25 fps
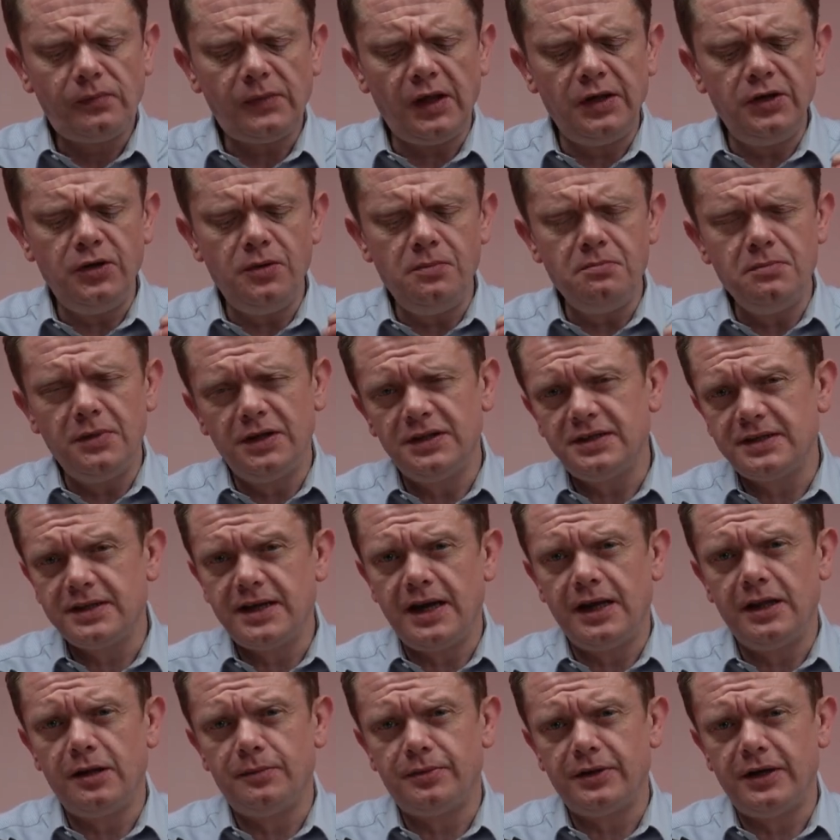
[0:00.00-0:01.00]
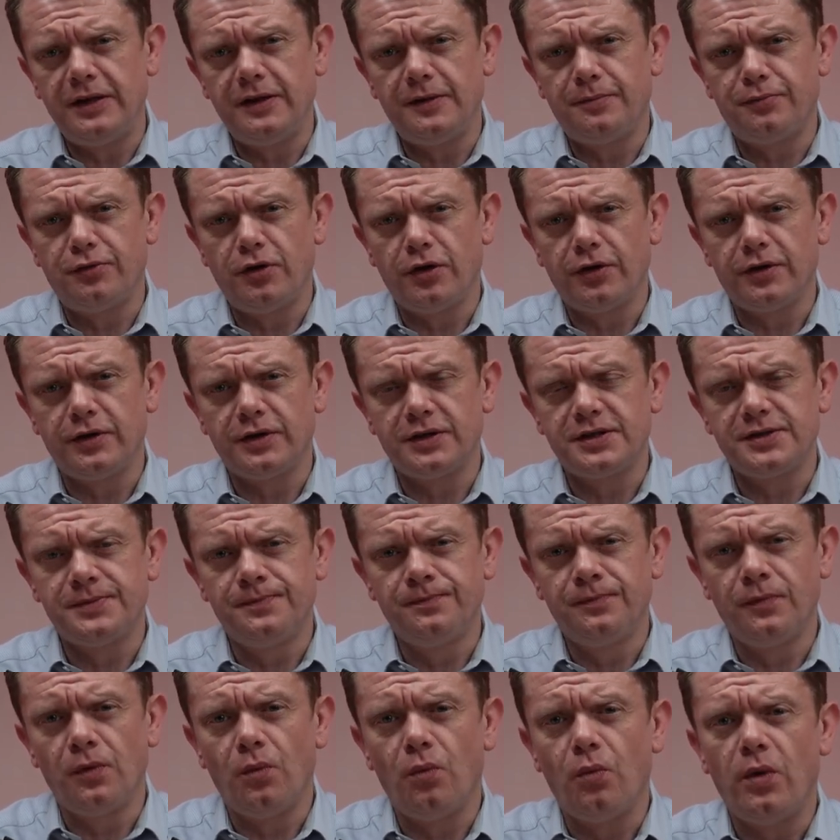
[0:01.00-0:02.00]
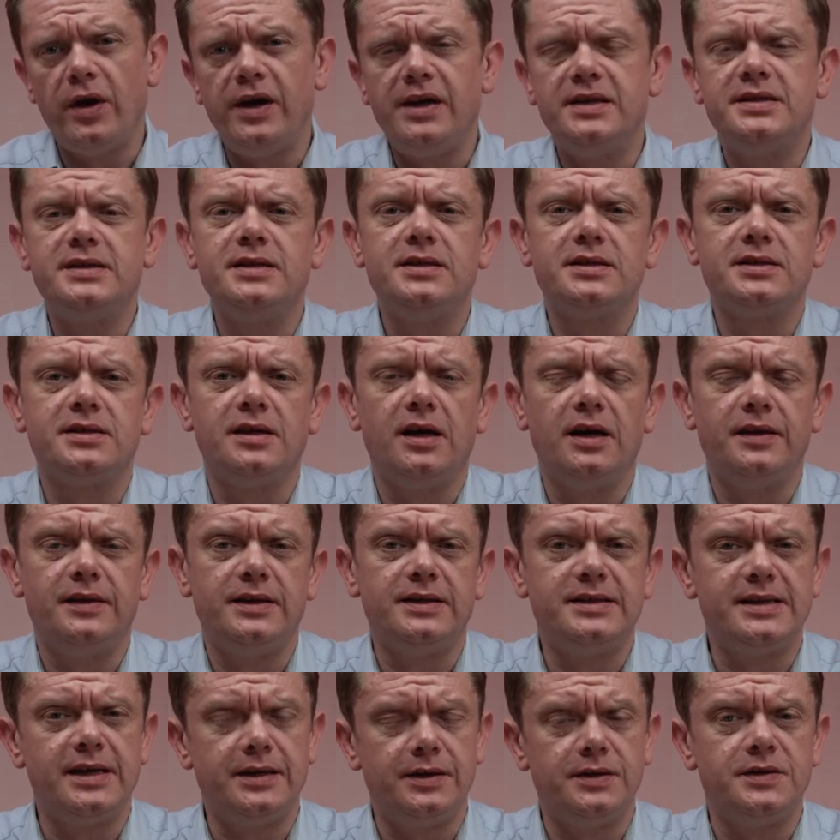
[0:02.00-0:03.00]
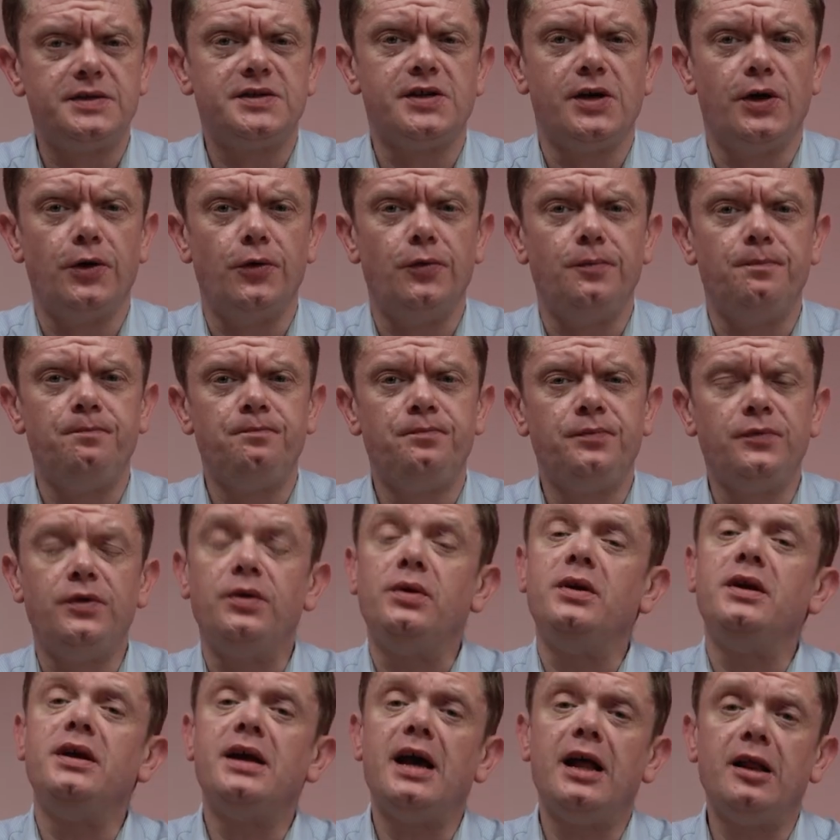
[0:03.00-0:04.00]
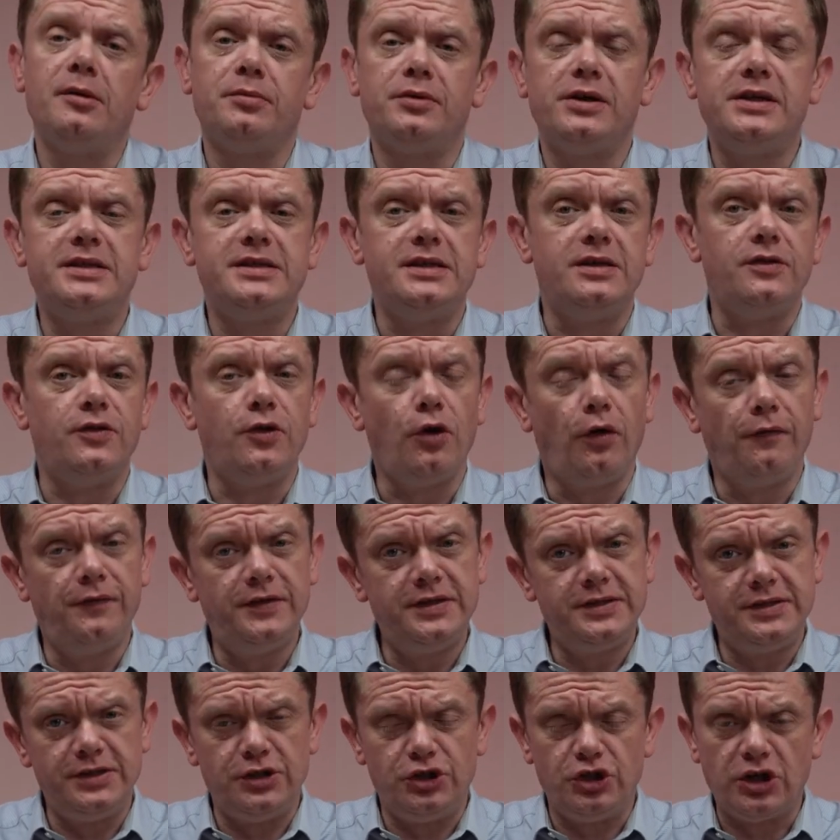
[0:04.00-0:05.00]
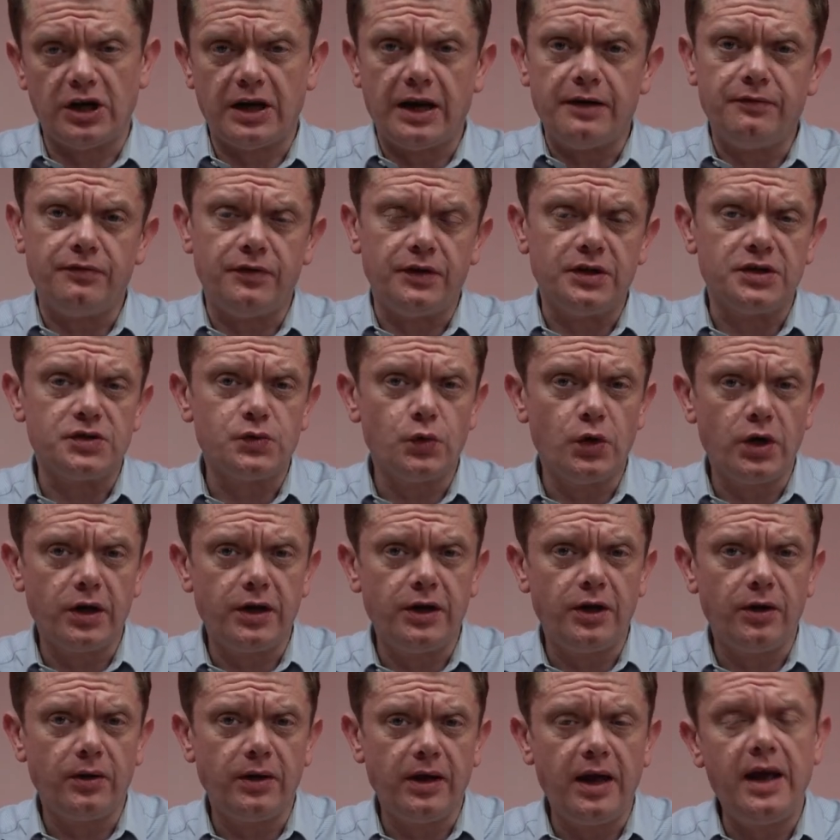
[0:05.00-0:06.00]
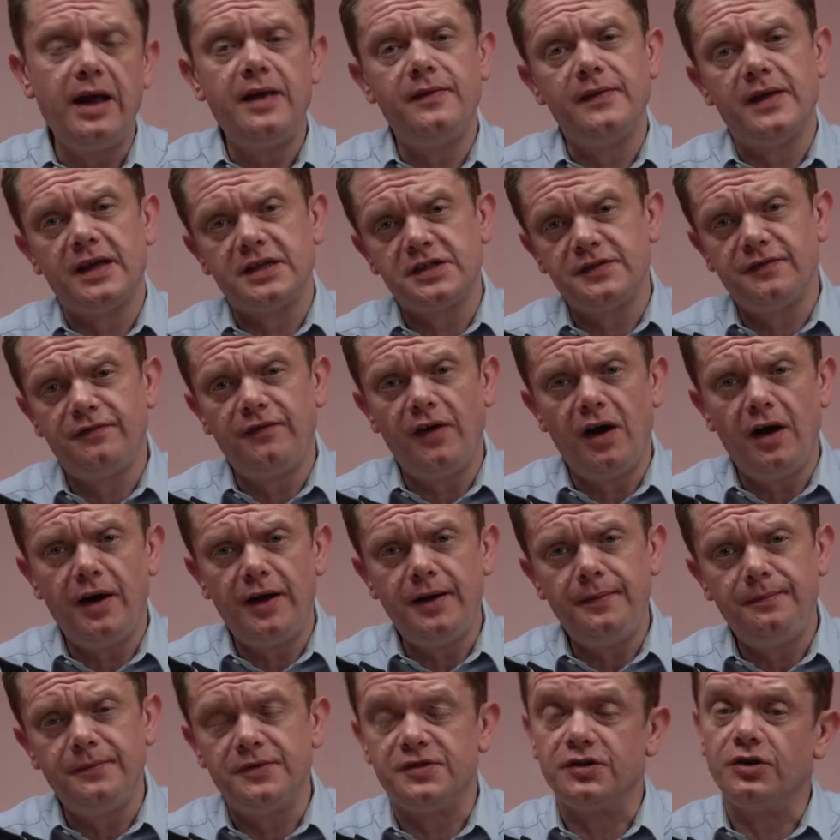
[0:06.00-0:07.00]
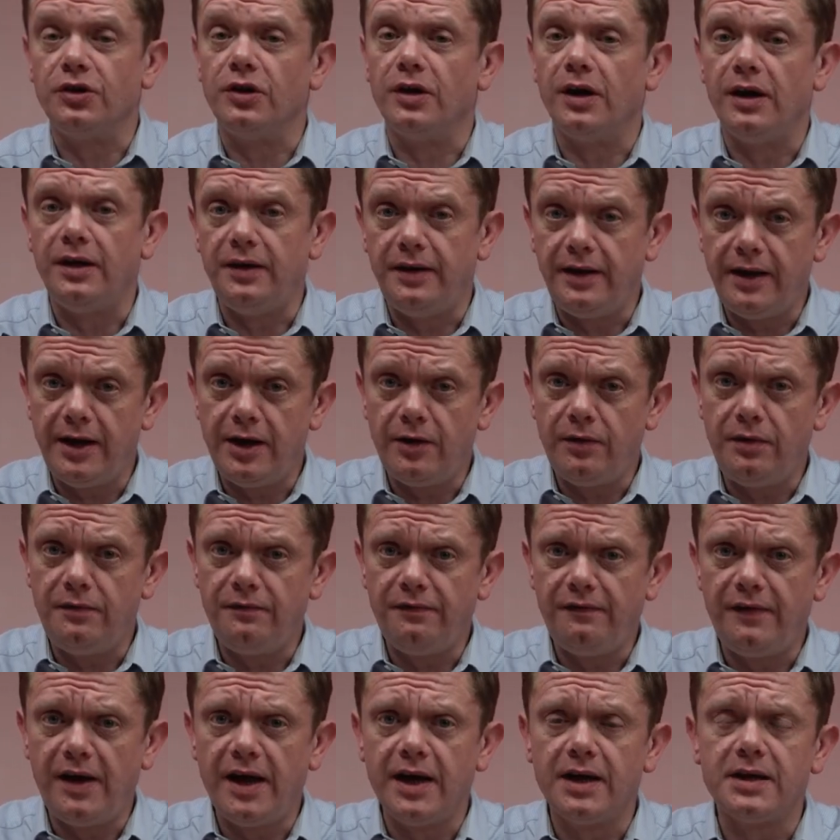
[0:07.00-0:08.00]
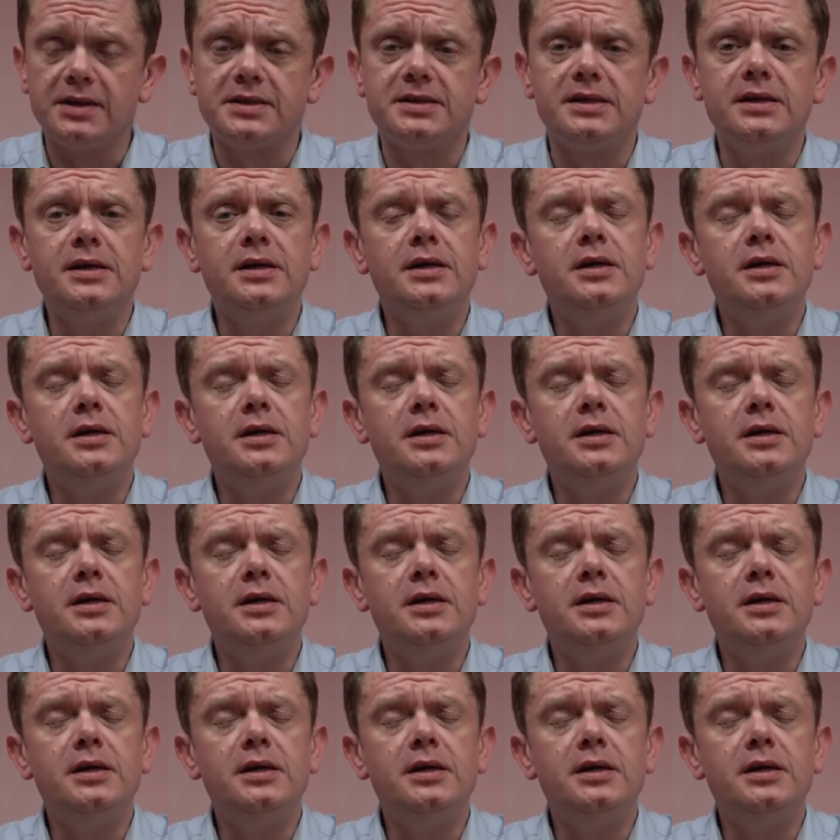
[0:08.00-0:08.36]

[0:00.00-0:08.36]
And you must calibrate the product when it's inside the tenant's home. You can calibrate it in the office to check everything's working okay, and that's fine. It's a good idea, in fact.